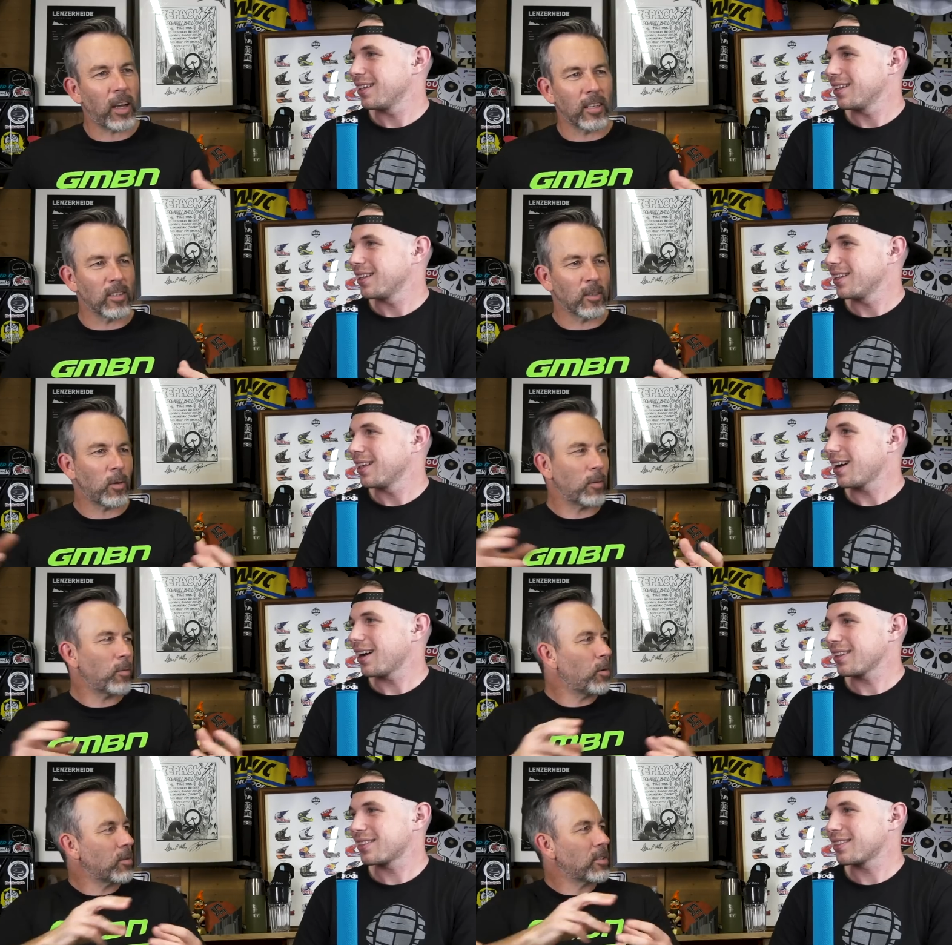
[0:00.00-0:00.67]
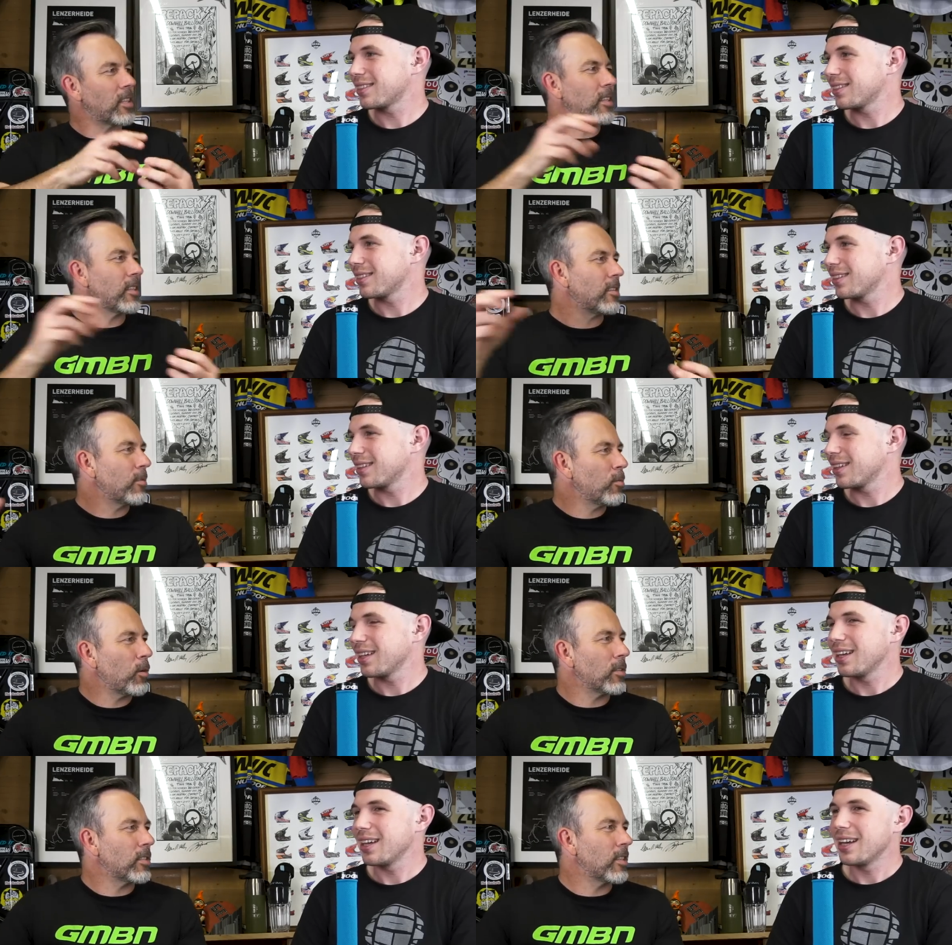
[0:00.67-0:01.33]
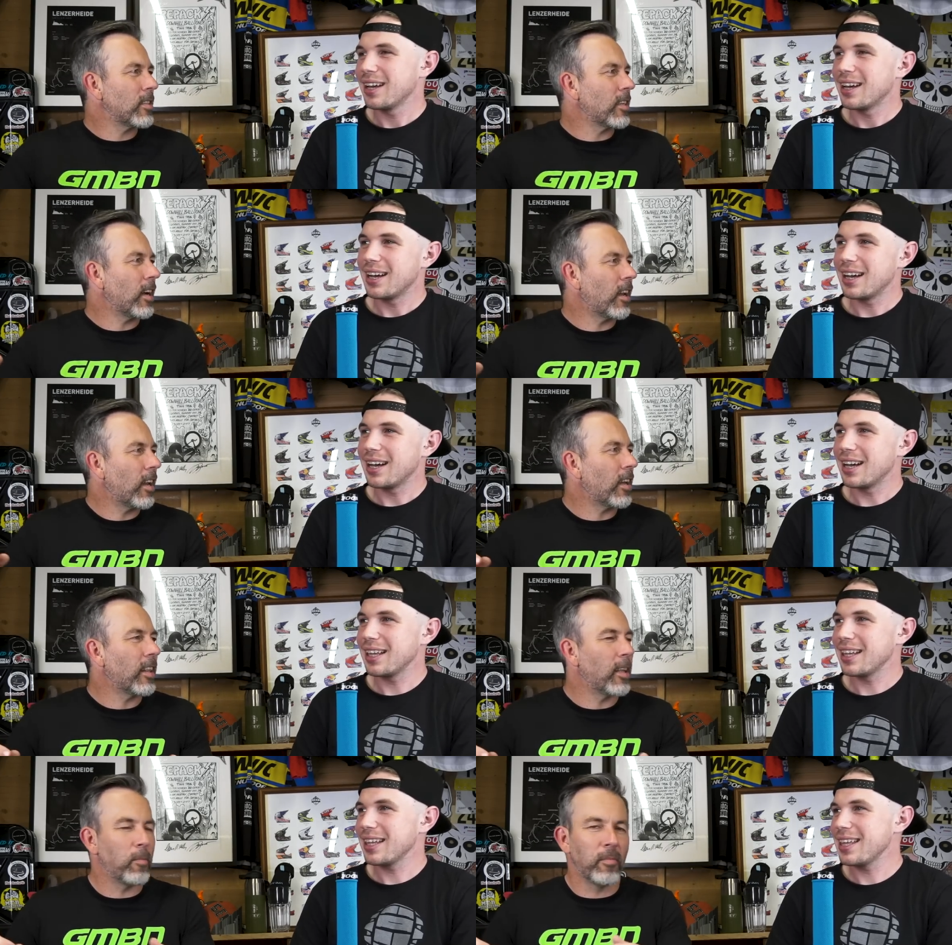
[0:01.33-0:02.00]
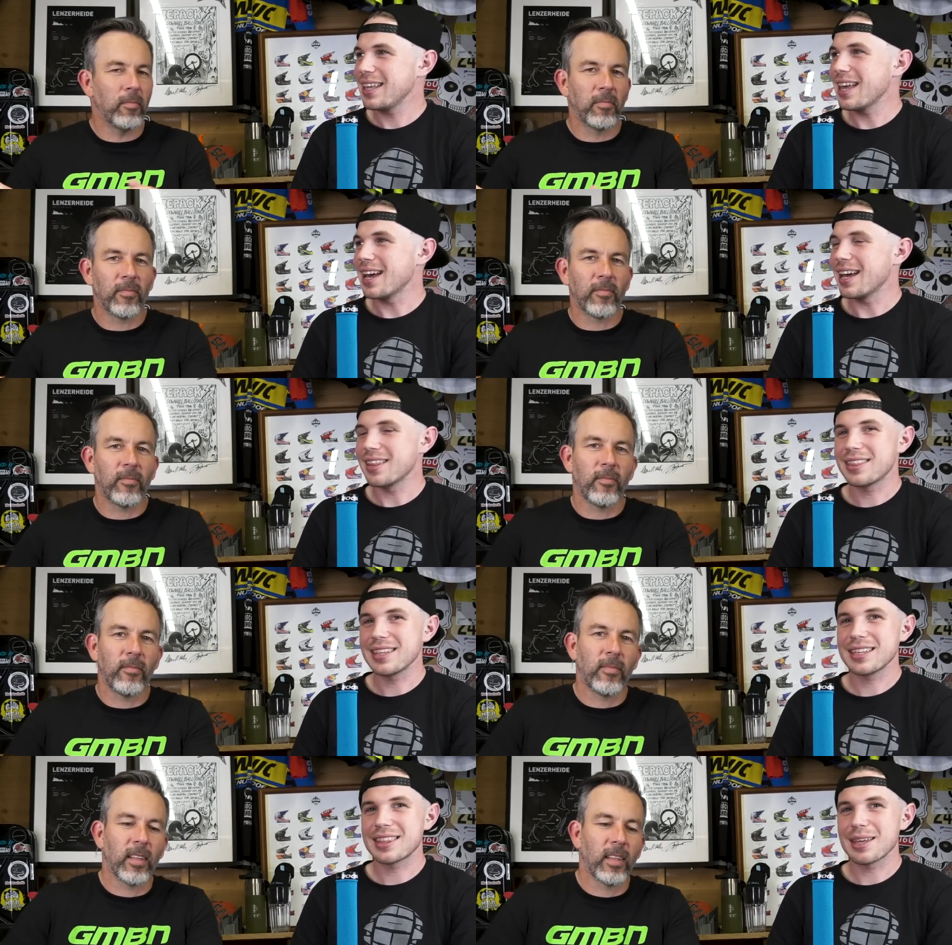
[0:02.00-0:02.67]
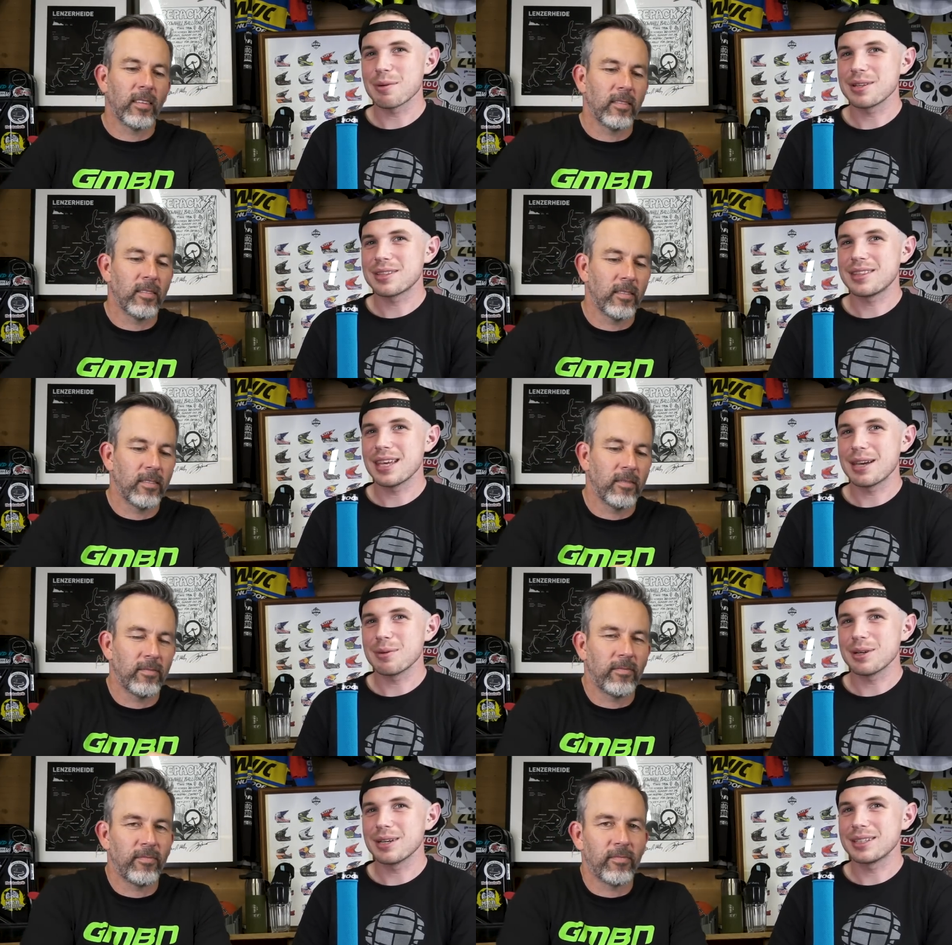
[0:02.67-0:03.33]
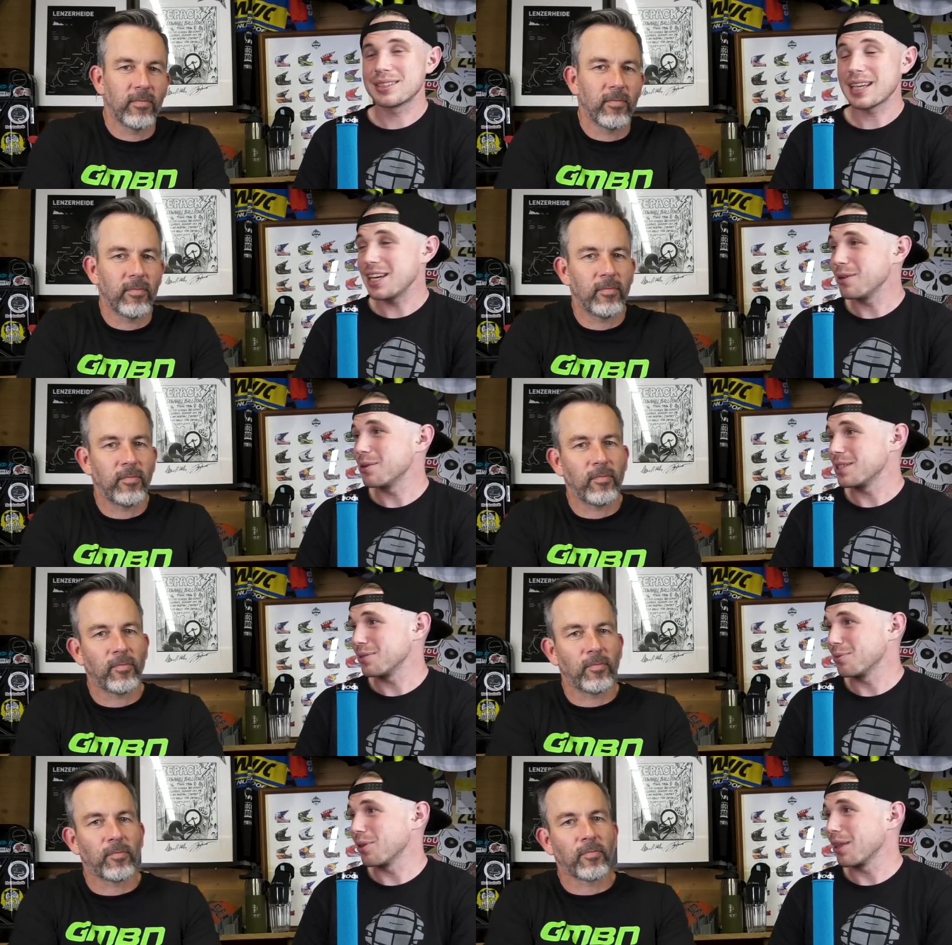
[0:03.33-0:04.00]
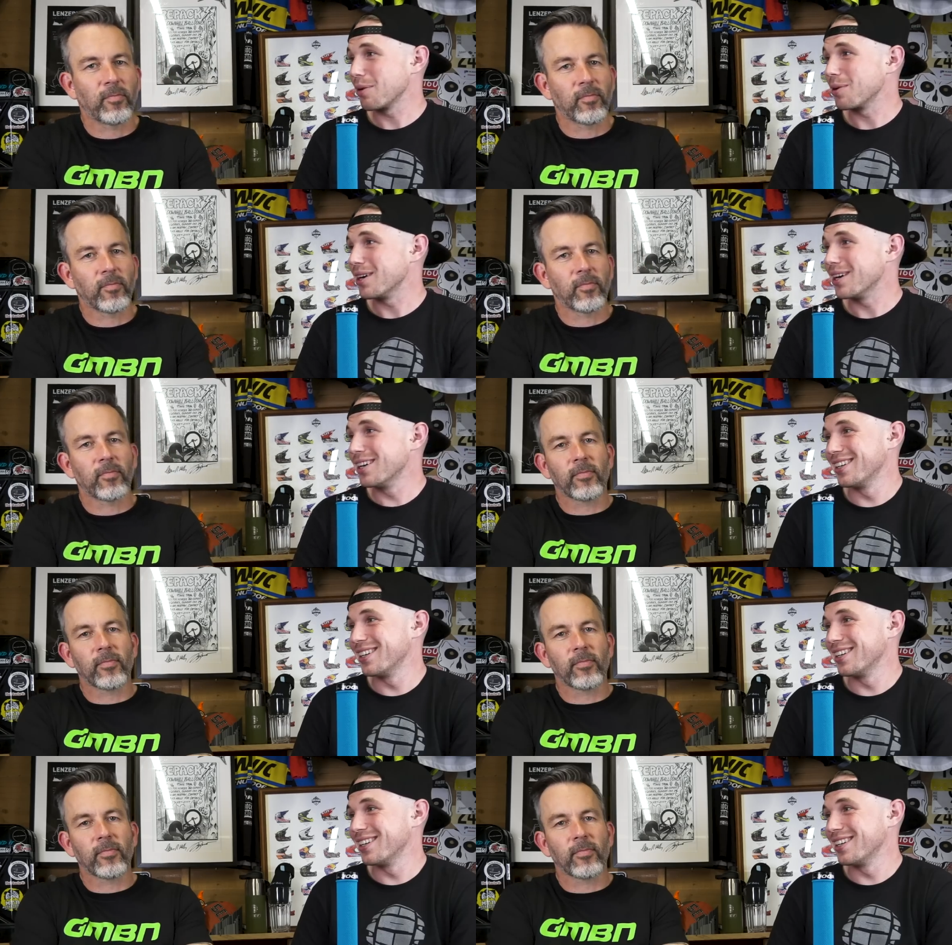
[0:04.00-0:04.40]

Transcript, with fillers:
Speaker 1: of puns. What, I... what was the what was the thing? I like them.
Speaker 2: Yeah, I think they were they were tenuous, is what they were.